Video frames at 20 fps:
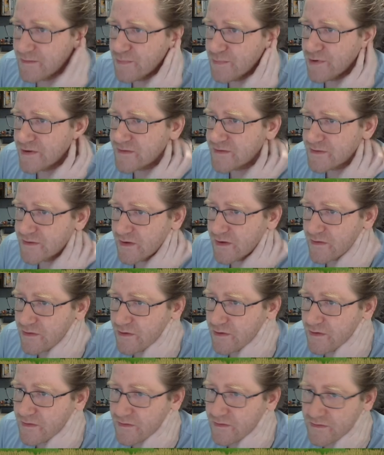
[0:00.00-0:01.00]
birds with tucked
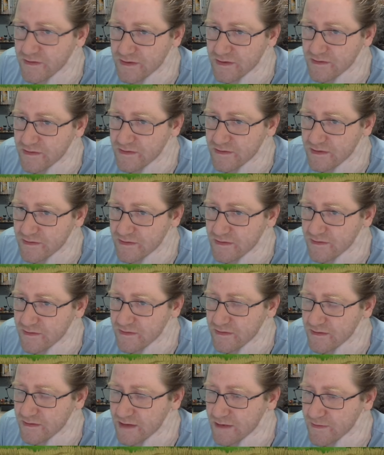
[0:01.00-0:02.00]
cards. This
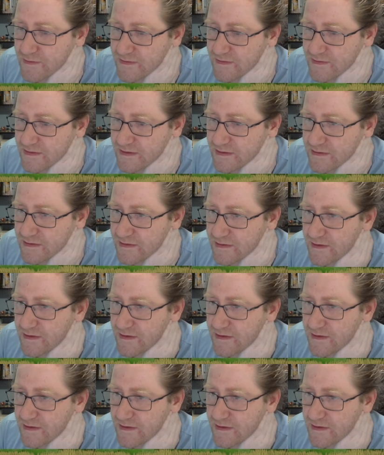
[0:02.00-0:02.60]
is guaranteed.